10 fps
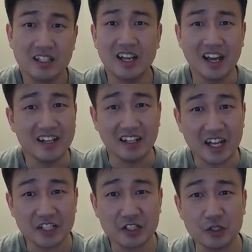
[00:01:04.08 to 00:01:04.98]
And yeah,
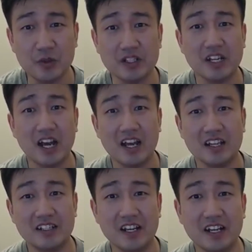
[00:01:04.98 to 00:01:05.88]
last 2 weeks I
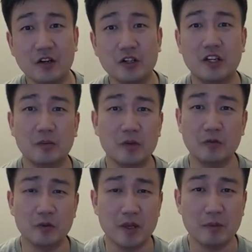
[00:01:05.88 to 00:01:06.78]
said I would come up
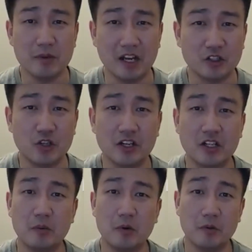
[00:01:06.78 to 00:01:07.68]
with I'll try to
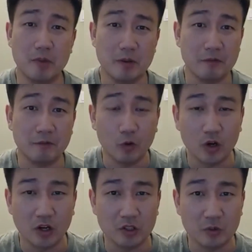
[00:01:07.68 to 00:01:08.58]
come up with maybe
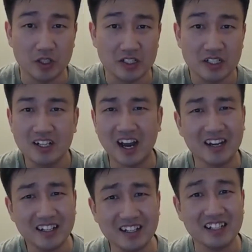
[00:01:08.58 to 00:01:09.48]
400 words. I
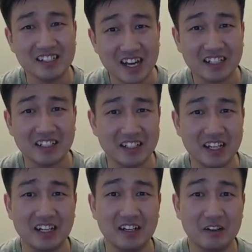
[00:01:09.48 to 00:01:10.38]
didn't exactly
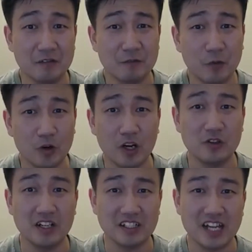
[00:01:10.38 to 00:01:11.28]
get
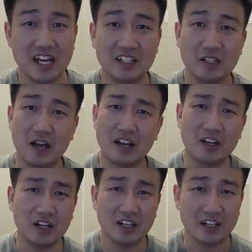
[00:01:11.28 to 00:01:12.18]
400 exactly. I
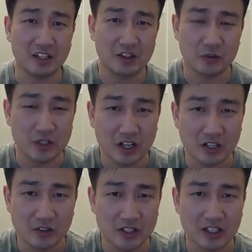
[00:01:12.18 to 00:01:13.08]
got like
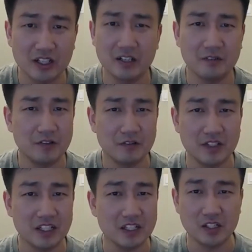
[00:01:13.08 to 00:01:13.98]

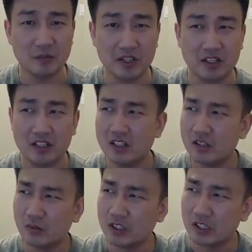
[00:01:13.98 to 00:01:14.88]
350 something.
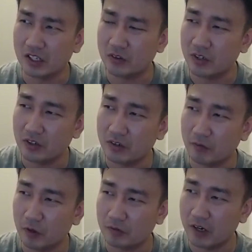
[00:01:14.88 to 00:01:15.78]
Was it like
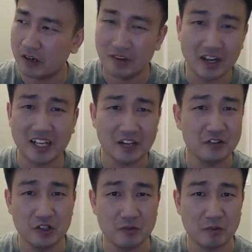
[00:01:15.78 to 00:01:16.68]
345? I can't
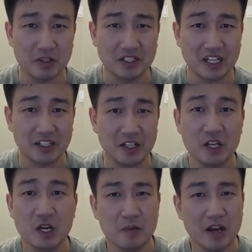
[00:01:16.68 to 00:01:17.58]
really remember exactly.
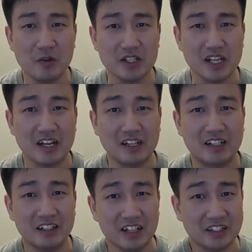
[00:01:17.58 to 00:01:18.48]
But anyways, I
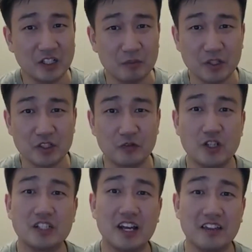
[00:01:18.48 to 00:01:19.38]
collected a bunch of
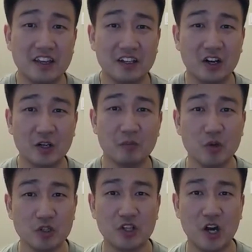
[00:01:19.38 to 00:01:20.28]
words that I think are the
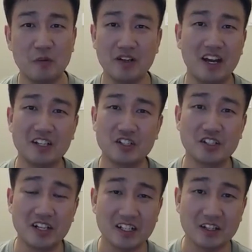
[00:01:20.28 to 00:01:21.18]
most common. I just
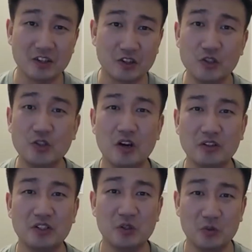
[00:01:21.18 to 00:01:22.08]
said it
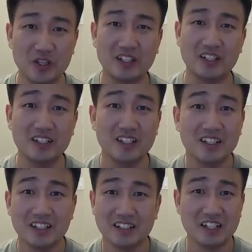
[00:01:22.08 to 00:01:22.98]
throughout the week,
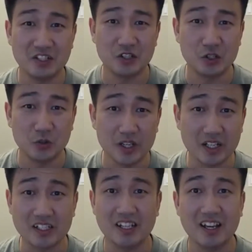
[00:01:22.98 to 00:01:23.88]
these 2
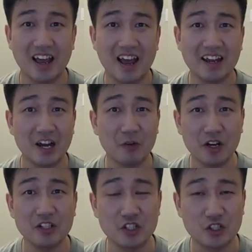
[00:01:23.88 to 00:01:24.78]
weeks, and I
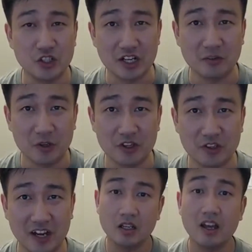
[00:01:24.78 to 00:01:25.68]
wanted to share it with you
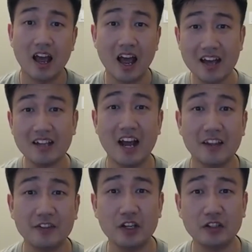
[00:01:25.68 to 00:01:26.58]
guys. And I
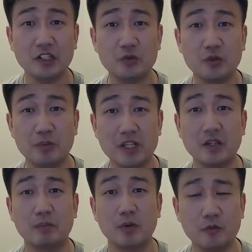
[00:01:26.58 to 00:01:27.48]
thought this would be
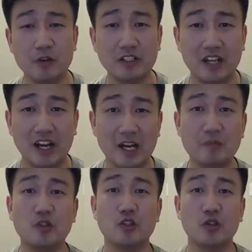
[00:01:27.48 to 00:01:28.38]
the perfect
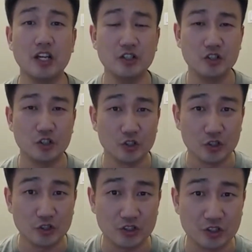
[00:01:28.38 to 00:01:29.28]
time to
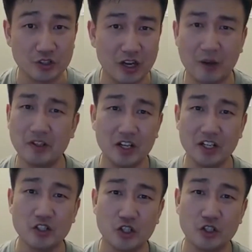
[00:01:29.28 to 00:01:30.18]
introduce you, not
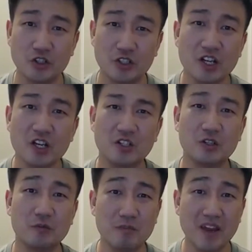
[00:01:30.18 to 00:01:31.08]
introduce, to
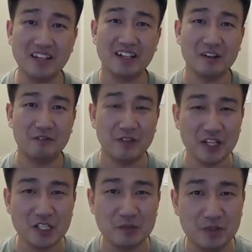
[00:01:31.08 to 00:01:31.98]
make a
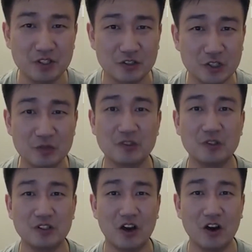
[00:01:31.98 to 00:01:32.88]
Facebook group
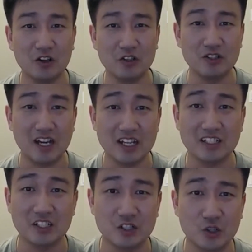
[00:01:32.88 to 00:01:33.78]
so all you guys
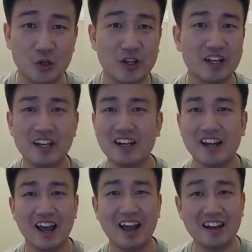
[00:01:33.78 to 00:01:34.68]
can join.
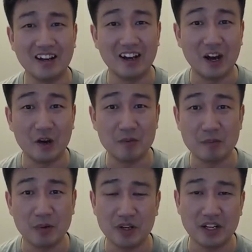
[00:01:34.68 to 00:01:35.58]
And I'll be
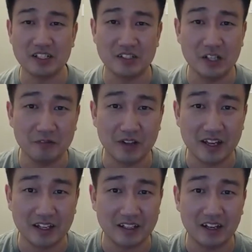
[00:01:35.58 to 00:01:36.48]
putting stuff
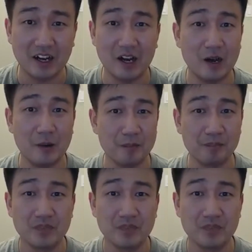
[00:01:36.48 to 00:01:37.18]
like any